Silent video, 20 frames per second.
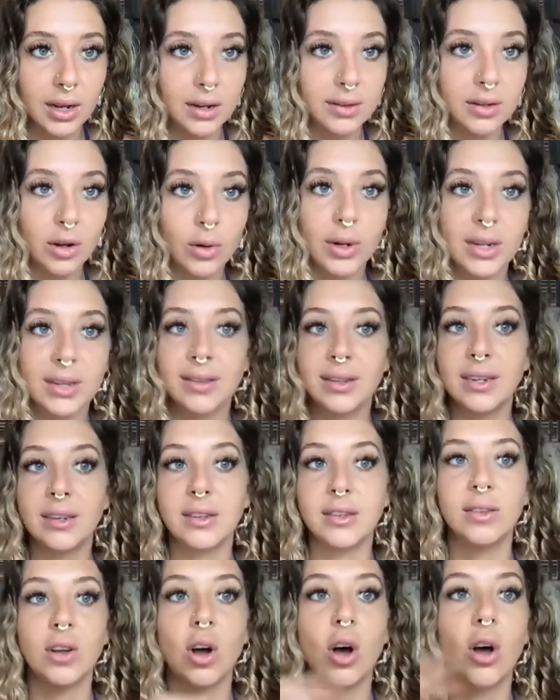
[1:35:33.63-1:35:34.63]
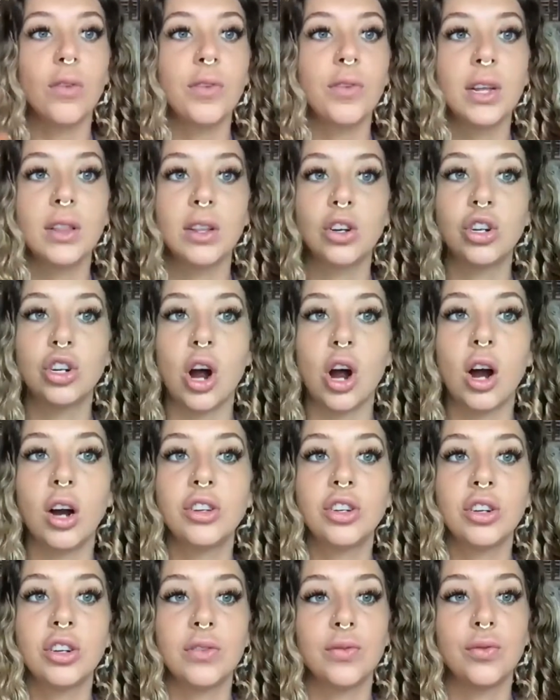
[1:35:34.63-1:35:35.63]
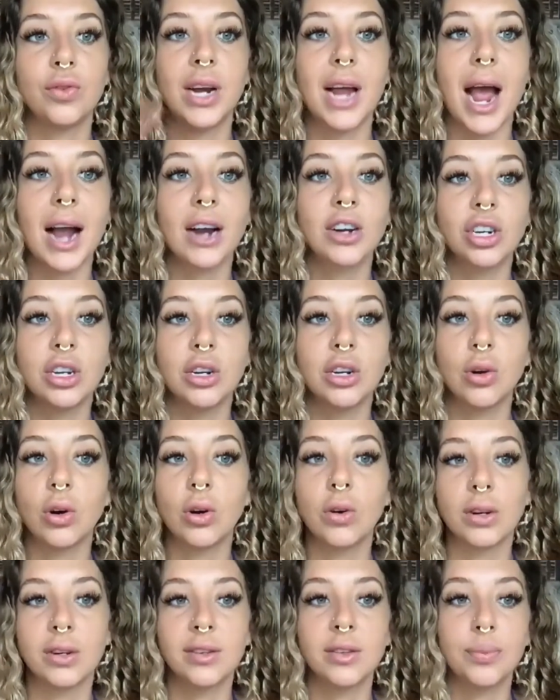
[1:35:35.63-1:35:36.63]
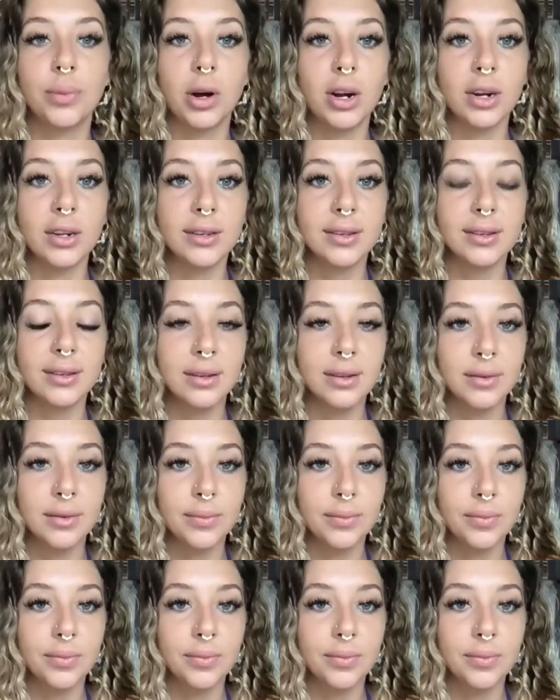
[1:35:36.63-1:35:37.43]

So it's dissolving the charge of reaction or response